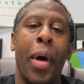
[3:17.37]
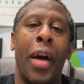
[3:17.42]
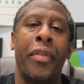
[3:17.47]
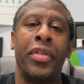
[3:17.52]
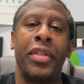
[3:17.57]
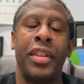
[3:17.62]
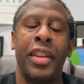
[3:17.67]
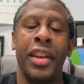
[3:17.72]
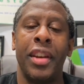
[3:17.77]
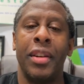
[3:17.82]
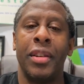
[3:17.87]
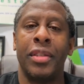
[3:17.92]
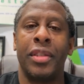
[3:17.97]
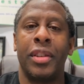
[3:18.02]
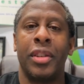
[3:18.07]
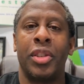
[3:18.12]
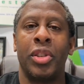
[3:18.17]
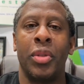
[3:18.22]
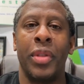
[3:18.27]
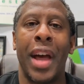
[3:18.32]
right,
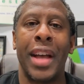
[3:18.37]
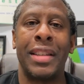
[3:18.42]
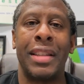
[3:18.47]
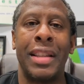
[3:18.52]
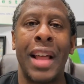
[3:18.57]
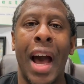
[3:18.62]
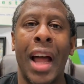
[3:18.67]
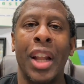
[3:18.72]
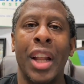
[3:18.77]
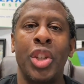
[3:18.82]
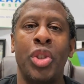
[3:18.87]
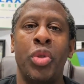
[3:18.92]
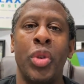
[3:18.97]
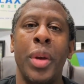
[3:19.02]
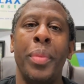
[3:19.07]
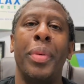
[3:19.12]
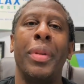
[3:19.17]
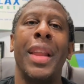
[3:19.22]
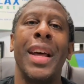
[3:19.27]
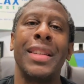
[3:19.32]
profiteers. So that's Dollar
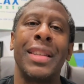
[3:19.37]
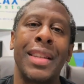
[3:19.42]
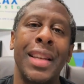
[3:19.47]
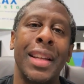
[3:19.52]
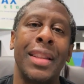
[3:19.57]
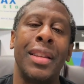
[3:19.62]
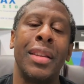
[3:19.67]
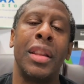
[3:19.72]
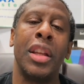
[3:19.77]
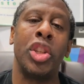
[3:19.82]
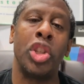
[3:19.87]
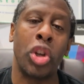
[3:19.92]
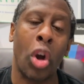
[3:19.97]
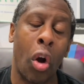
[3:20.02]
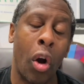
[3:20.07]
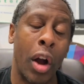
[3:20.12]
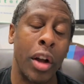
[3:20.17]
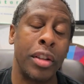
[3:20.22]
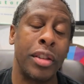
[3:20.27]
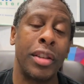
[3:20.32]
Tree, but let's get to the
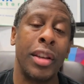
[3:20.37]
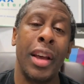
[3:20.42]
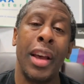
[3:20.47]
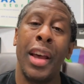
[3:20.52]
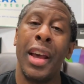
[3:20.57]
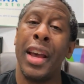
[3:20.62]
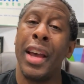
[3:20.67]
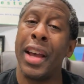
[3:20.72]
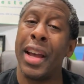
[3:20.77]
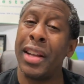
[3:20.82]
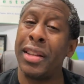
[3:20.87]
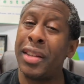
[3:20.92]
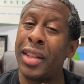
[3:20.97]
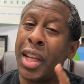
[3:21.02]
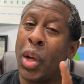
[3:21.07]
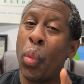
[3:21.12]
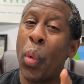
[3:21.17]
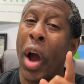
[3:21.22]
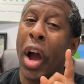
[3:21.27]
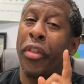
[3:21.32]
charts and
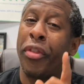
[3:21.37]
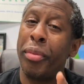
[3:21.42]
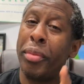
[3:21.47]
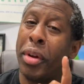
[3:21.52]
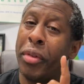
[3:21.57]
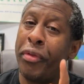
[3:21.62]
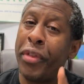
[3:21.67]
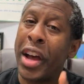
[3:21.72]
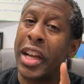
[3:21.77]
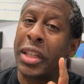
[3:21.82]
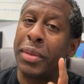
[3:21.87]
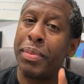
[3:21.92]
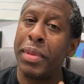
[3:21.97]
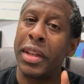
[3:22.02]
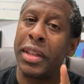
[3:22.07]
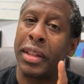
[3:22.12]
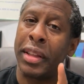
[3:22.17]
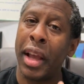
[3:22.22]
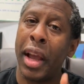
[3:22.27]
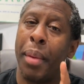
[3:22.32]
see why, from an
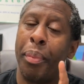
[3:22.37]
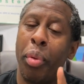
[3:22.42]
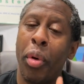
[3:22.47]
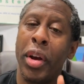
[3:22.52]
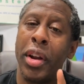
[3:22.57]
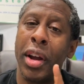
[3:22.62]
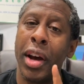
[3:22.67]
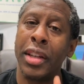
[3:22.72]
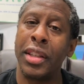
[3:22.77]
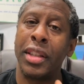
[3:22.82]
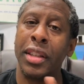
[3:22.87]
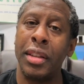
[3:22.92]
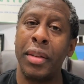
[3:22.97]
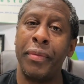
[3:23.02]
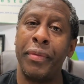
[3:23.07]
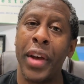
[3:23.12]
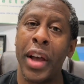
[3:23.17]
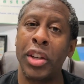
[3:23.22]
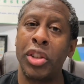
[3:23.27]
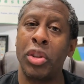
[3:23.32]
investment standpoint, us as
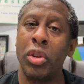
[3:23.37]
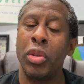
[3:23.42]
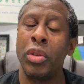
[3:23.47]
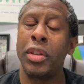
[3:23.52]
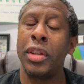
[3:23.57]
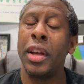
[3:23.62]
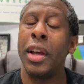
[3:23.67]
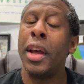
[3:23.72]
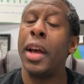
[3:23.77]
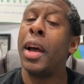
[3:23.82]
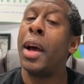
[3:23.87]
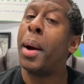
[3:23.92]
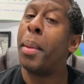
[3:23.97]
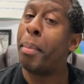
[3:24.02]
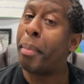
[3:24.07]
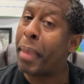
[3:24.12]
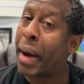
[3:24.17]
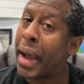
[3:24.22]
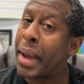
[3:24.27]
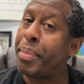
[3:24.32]
investors
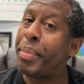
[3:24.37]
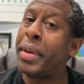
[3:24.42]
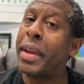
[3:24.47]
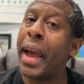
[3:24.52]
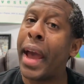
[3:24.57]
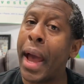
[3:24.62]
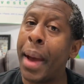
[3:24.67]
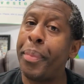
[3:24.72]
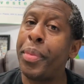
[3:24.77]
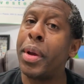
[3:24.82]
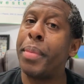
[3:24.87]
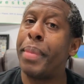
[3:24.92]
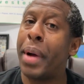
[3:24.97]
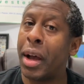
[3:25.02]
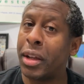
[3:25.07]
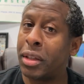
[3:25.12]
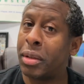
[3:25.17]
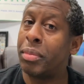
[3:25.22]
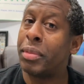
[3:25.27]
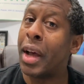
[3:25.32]
might be happy
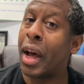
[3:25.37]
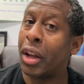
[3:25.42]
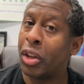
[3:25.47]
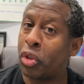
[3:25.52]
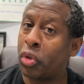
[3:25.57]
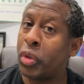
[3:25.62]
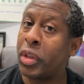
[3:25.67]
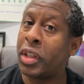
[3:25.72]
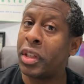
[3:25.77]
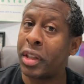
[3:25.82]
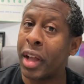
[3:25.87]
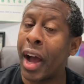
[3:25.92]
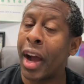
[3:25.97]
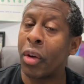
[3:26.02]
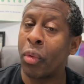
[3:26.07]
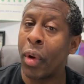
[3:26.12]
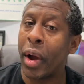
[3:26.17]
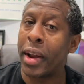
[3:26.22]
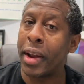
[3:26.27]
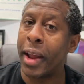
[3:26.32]
about some Dollar Tree
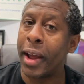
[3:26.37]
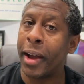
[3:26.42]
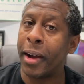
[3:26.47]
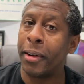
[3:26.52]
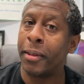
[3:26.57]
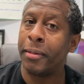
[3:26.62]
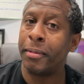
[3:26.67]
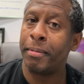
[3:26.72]
stock right now.